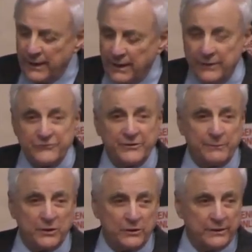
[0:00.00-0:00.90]
uh,
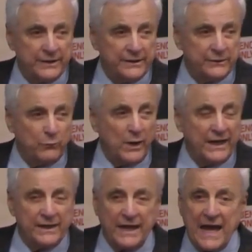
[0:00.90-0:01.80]
similar in the
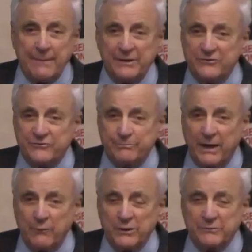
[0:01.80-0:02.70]
way and habits
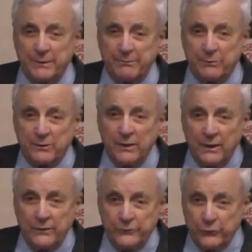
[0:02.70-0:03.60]
by which people
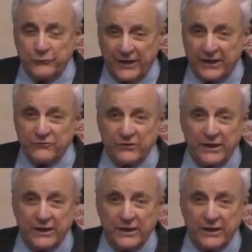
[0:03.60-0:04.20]
do things.